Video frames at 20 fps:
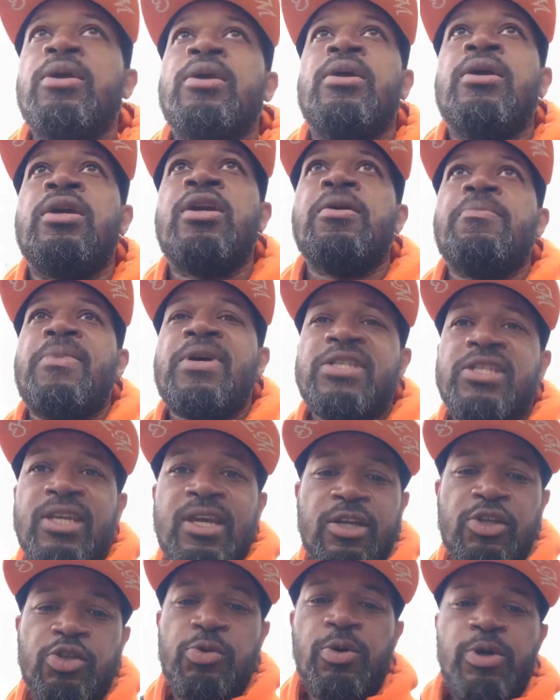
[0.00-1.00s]
get my
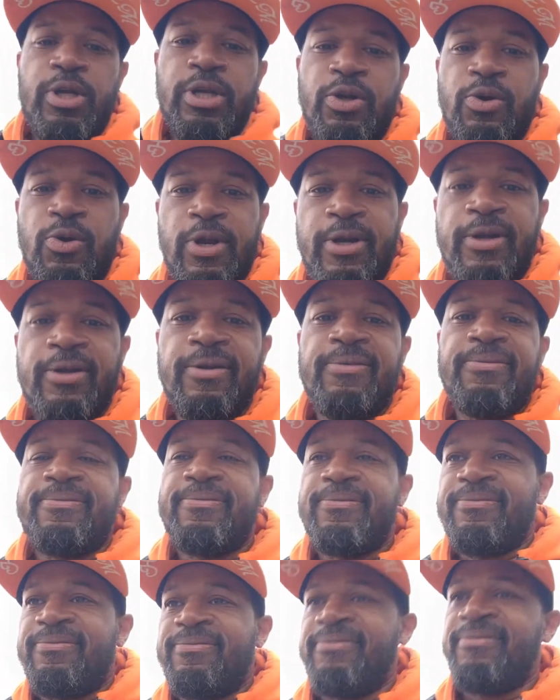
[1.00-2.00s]
schedule in order.
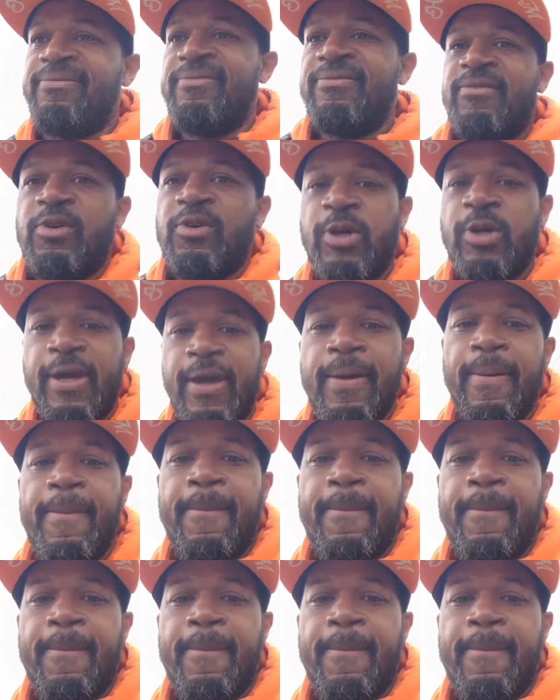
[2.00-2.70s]
Okay?